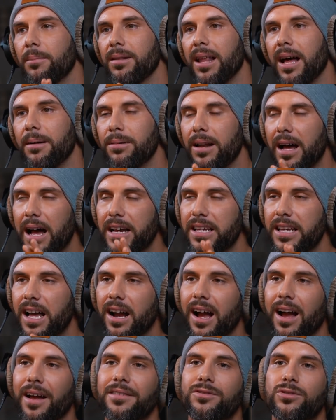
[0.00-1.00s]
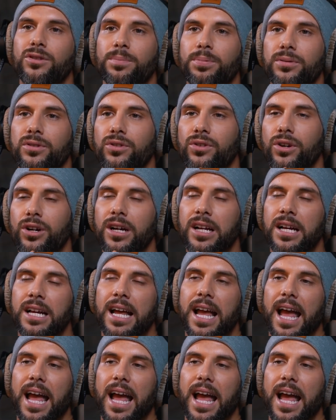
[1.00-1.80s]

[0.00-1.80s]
blah, blah, young entrepreneur.